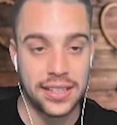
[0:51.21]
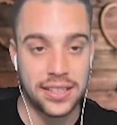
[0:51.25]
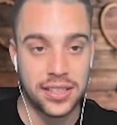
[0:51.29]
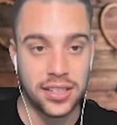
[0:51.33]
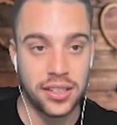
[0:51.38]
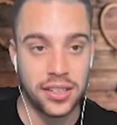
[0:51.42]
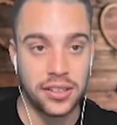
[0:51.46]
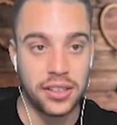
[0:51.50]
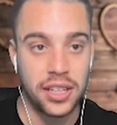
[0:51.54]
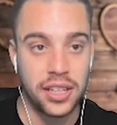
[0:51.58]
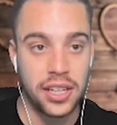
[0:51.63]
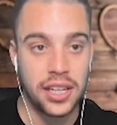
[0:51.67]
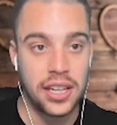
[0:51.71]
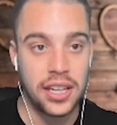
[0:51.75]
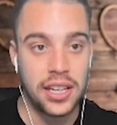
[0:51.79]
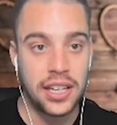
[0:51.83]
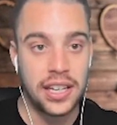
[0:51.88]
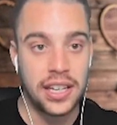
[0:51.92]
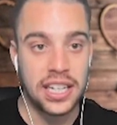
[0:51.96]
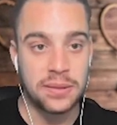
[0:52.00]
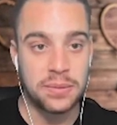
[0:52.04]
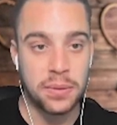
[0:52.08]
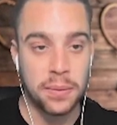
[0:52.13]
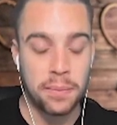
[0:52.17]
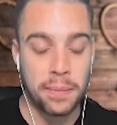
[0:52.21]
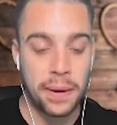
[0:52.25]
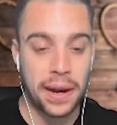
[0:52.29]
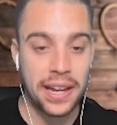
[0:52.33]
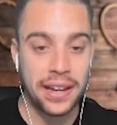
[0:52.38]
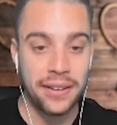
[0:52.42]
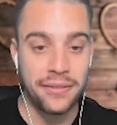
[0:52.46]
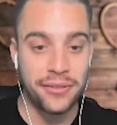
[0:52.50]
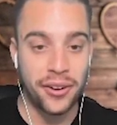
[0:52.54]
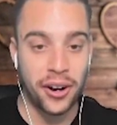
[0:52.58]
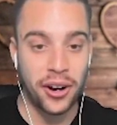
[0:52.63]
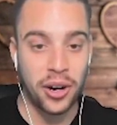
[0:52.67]
So he's been
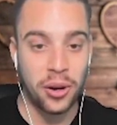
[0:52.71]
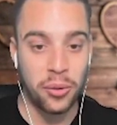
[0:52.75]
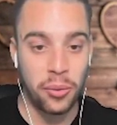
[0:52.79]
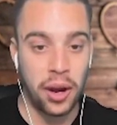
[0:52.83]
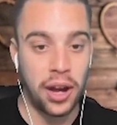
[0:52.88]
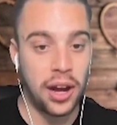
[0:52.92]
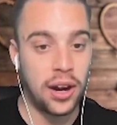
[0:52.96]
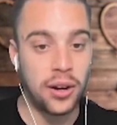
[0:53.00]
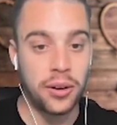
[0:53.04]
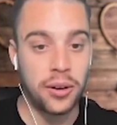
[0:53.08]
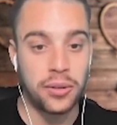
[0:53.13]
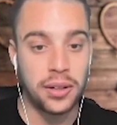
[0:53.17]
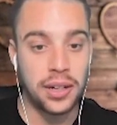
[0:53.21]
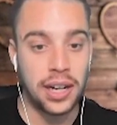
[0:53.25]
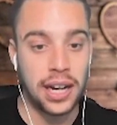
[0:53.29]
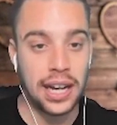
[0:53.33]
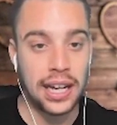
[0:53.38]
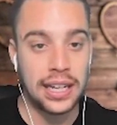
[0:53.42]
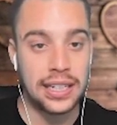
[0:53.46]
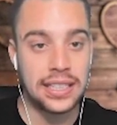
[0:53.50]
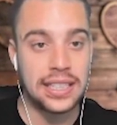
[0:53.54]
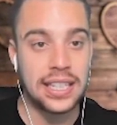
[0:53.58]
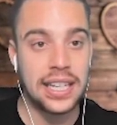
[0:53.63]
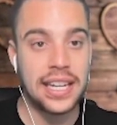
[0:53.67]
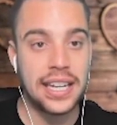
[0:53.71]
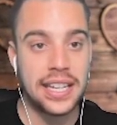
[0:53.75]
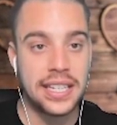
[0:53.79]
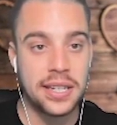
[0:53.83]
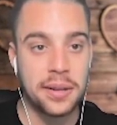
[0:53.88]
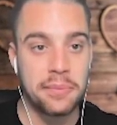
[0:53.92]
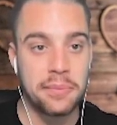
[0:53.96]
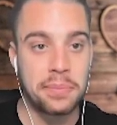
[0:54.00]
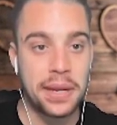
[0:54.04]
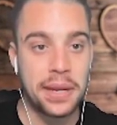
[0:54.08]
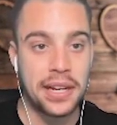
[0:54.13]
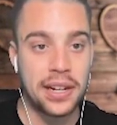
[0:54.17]
playing very well, and it is
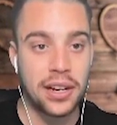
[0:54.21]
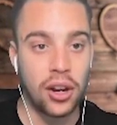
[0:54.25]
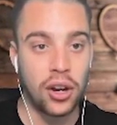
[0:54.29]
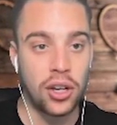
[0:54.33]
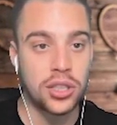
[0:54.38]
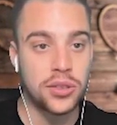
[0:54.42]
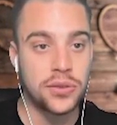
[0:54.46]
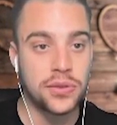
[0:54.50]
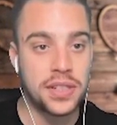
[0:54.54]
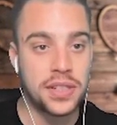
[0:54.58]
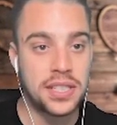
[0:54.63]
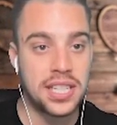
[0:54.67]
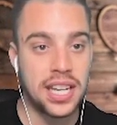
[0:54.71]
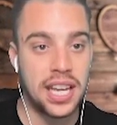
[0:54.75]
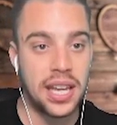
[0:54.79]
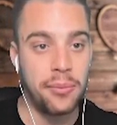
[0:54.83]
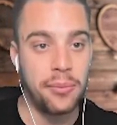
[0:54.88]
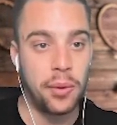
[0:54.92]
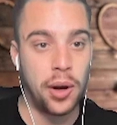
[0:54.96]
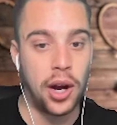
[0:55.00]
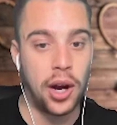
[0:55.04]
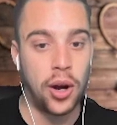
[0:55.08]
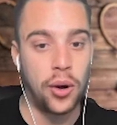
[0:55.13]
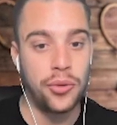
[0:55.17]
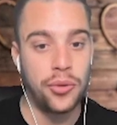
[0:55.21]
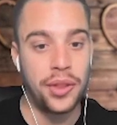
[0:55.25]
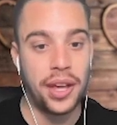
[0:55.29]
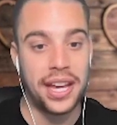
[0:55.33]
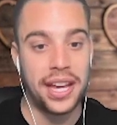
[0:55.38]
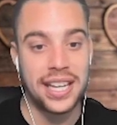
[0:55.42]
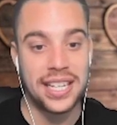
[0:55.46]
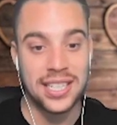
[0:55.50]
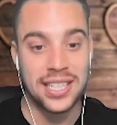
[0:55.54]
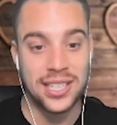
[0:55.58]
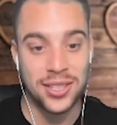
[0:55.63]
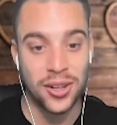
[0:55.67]
a big loss for Team World that
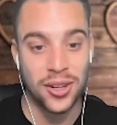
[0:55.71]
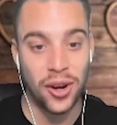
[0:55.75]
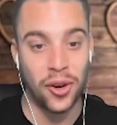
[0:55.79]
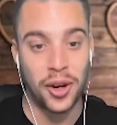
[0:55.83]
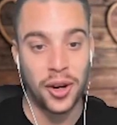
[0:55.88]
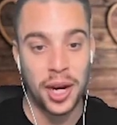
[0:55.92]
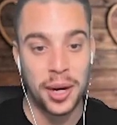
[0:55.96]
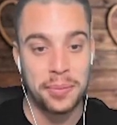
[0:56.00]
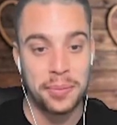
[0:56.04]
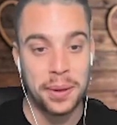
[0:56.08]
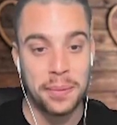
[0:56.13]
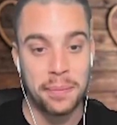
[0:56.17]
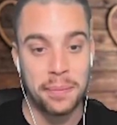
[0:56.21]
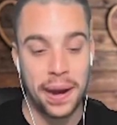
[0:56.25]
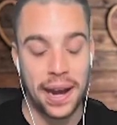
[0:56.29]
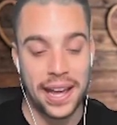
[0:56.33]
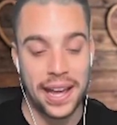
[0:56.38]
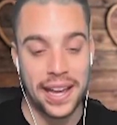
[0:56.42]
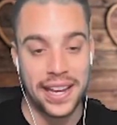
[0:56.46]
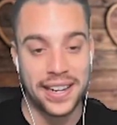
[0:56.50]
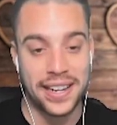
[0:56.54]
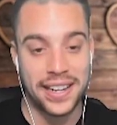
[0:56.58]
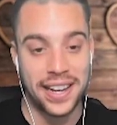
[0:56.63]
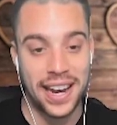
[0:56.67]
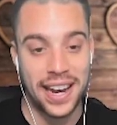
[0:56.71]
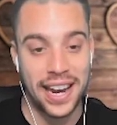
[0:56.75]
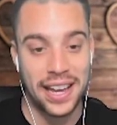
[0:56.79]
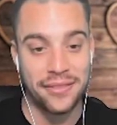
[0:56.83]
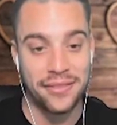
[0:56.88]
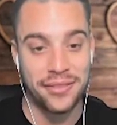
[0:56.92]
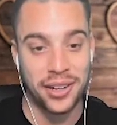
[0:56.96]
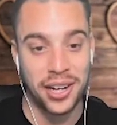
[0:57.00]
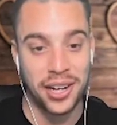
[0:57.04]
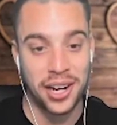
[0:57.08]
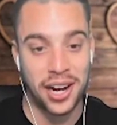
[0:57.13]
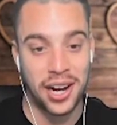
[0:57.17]
he's not going to be playing at
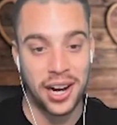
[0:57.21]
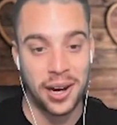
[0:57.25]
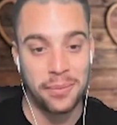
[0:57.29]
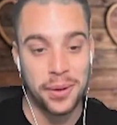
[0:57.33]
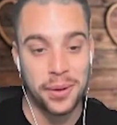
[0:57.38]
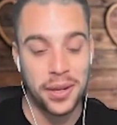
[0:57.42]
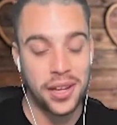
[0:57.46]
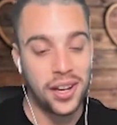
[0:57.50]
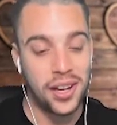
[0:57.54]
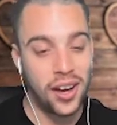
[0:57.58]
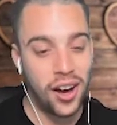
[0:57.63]
Laver Cup.